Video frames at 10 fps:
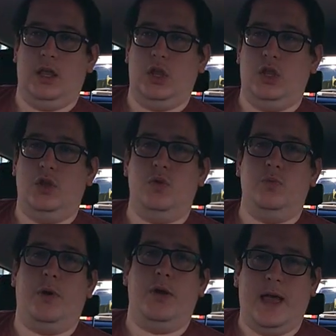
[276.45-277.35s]
You,
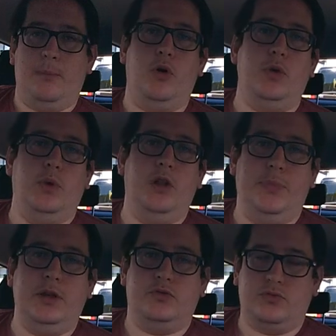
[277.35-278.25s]
by that point, will have
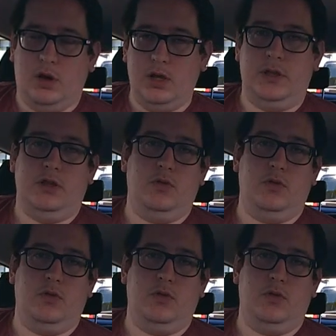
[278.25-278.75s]
been driving